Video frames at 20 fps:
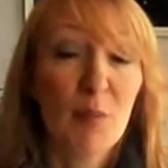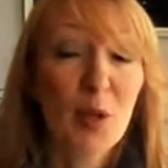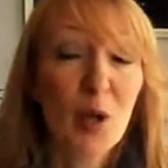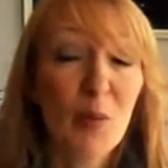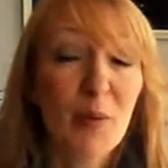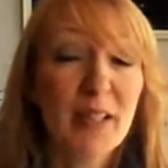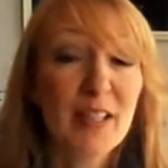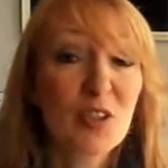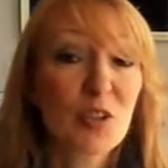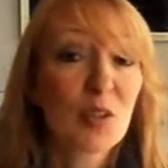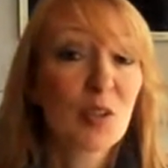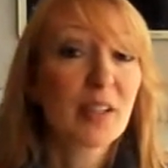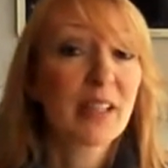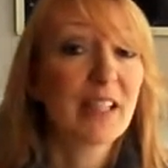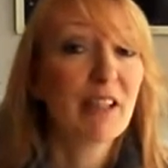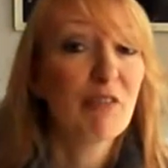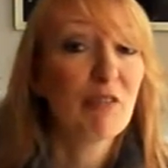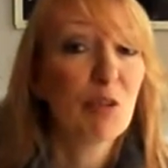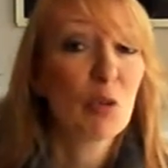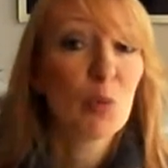I'm going to
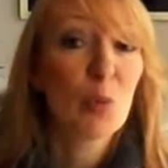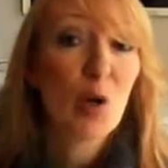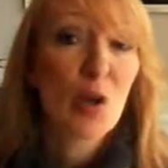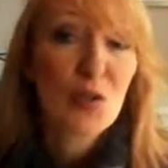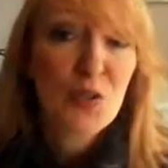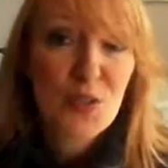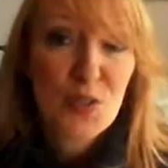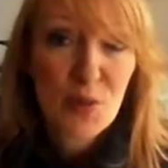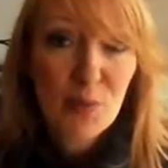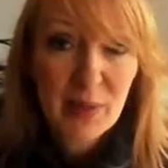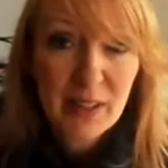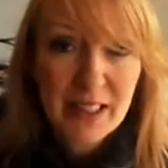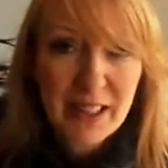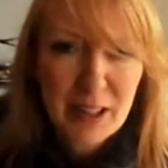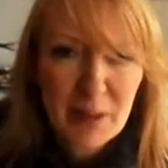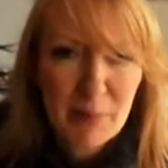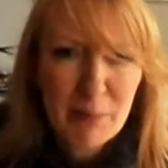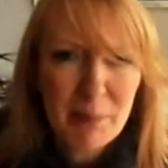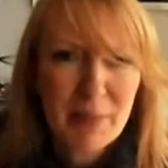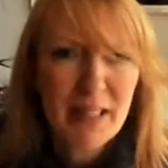give you also a
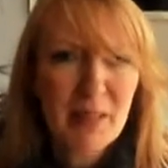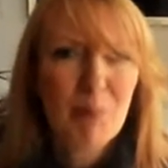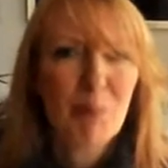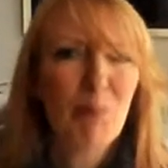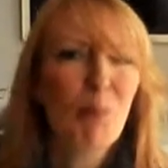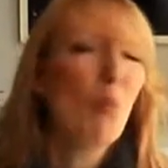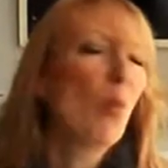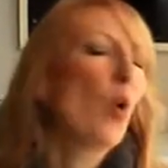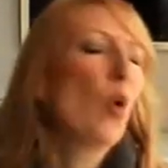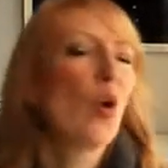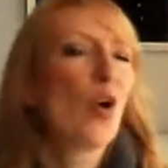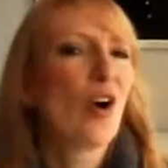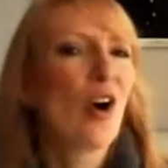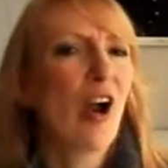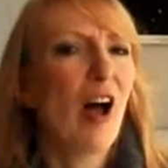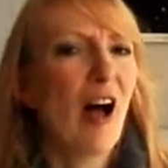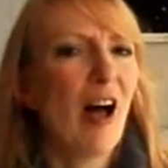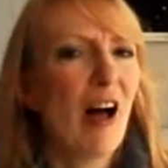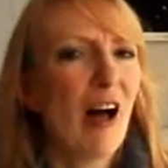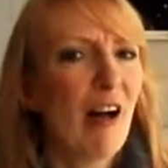little bit
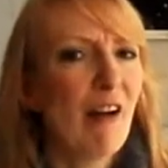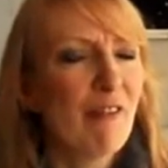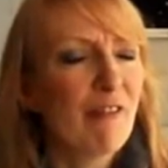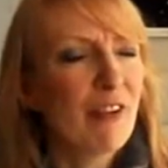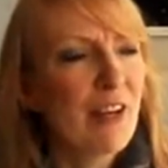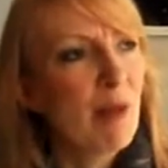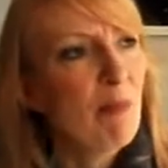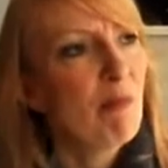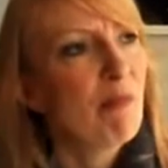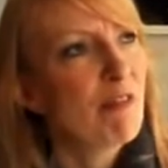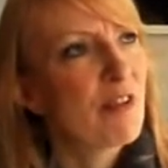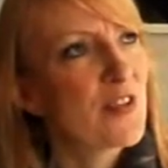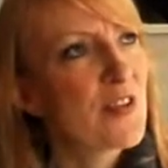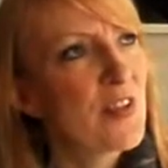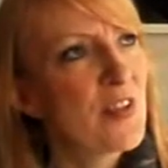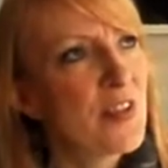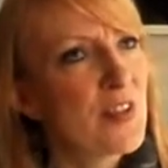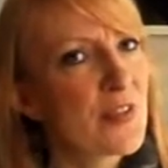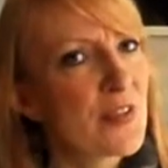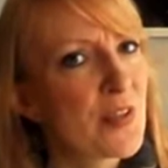more of an
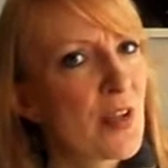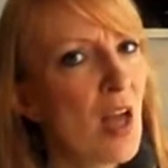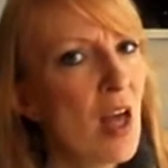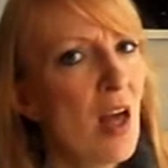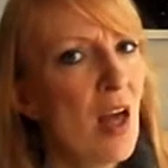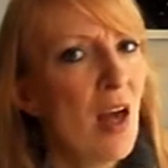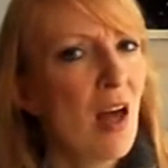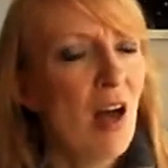emphasis